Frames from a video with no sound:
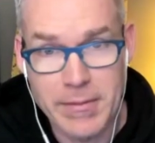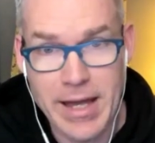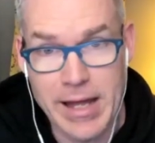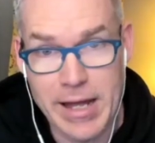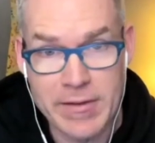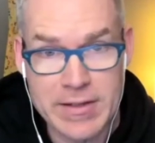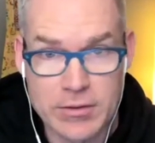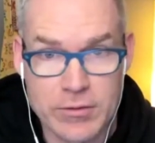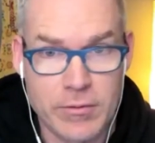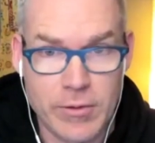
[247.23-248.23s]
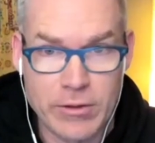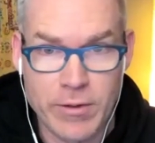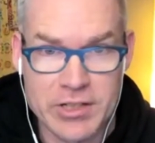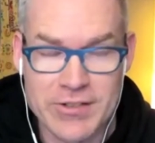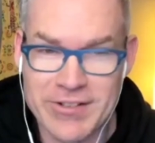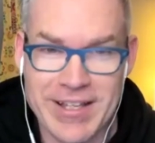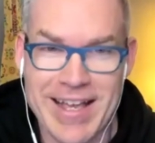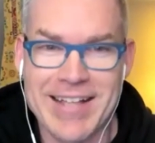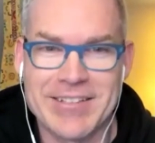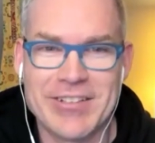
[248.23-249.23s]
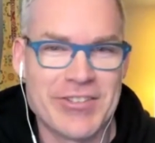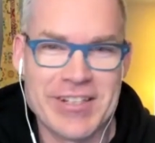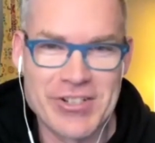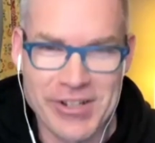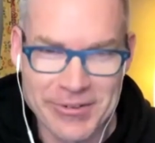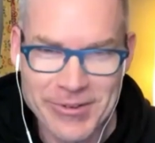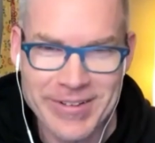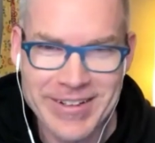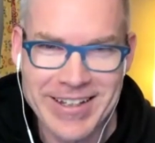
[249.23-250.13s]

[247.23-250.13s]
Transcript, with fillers: I, I think these are great questions to ask just in general,